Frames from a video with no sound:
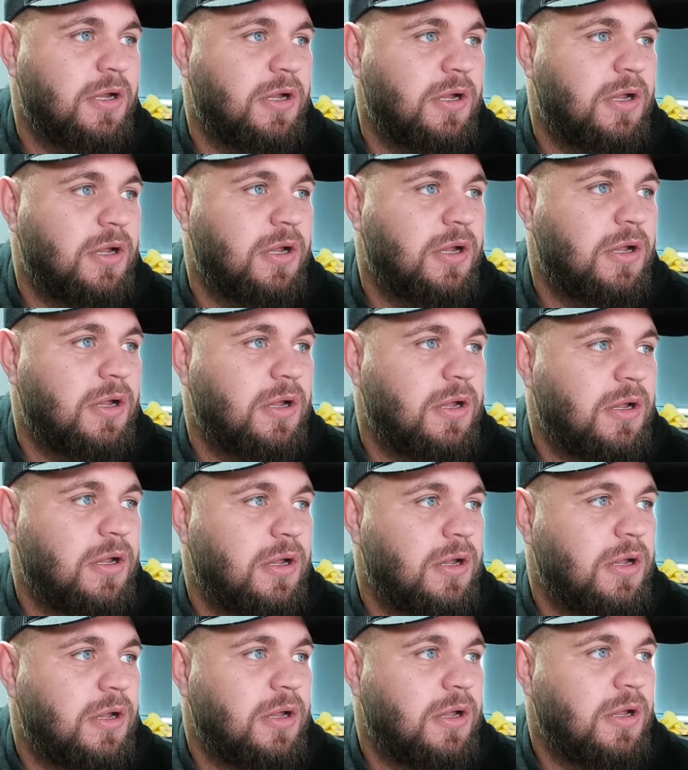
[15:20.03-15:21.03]

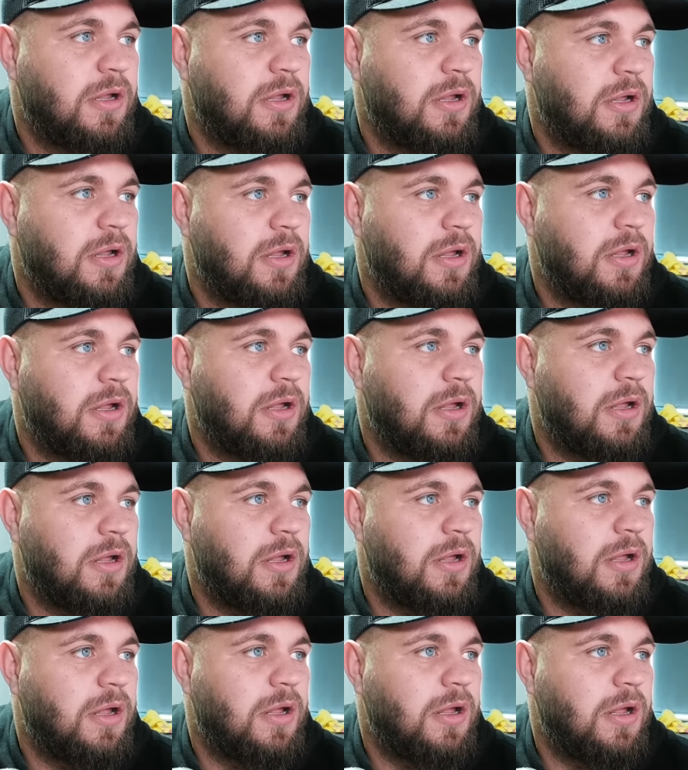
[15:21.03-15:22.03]

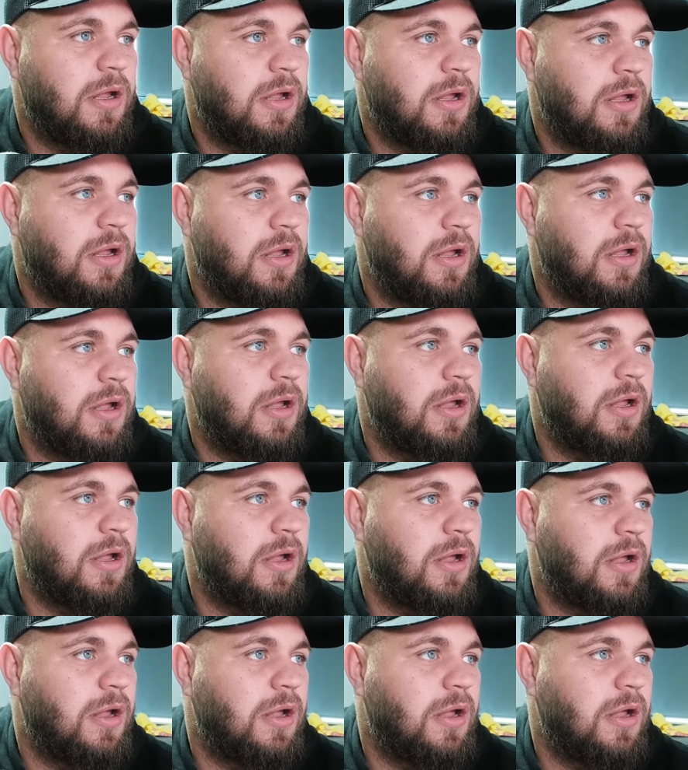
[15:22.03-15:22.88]
No one is speaking in this clip.